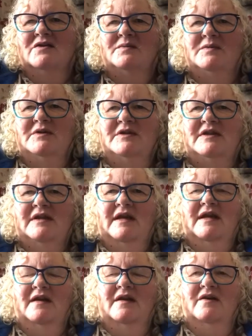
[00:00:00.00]
Good morning,
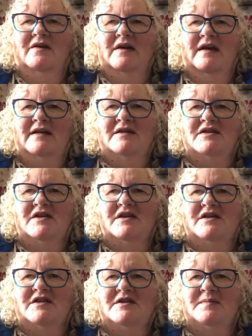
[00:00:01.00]
Long Lane
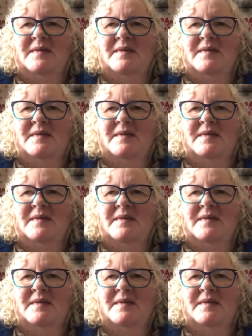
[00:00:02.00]
Church.